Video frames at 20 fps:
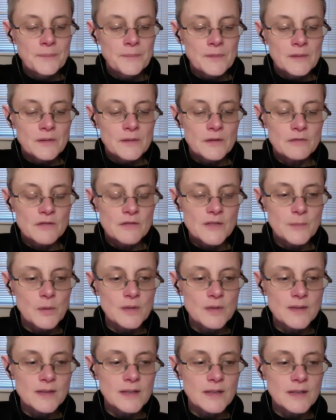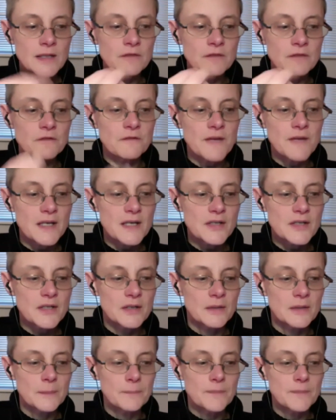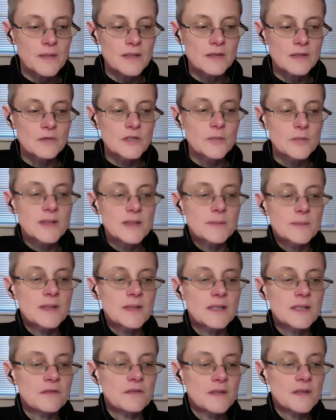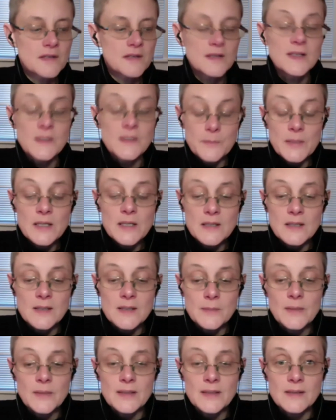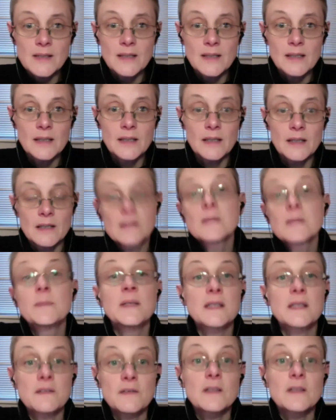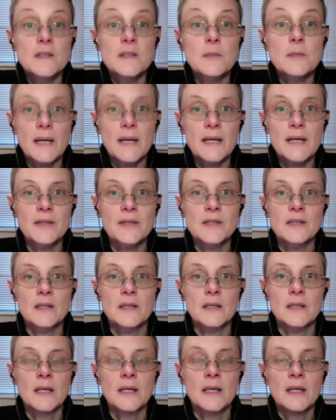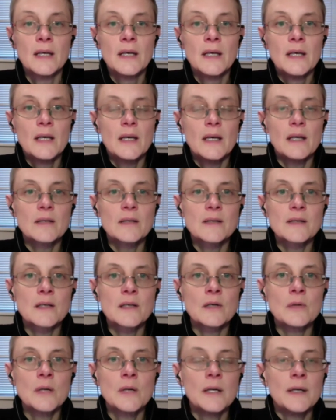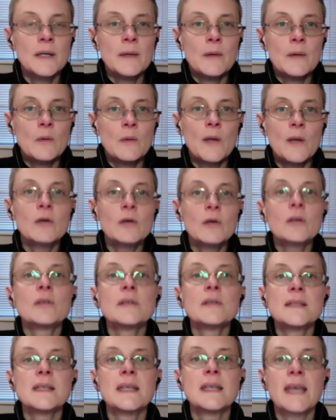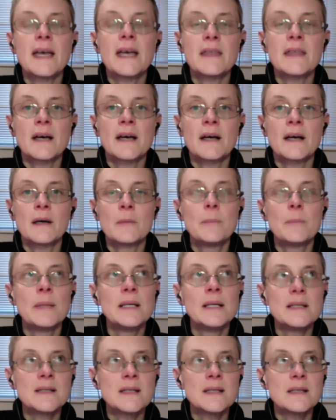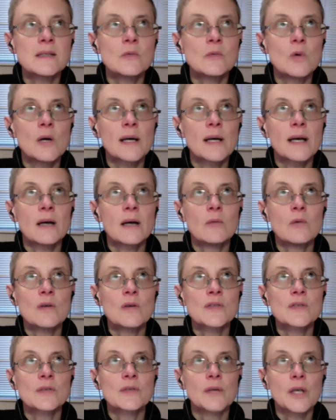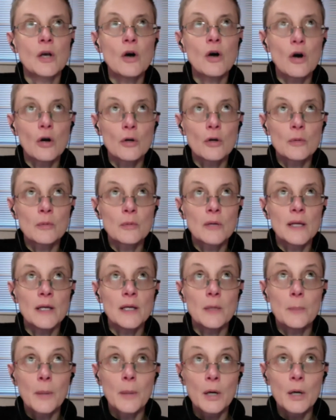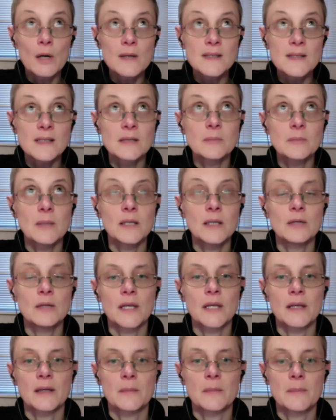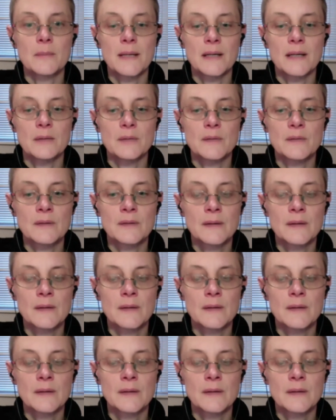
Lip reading: the response to the infection is going to be specific to the species, basically, and specific to the pathogen. And so we're not going to get that ability to work out what's going on in a person by looking at a mouse.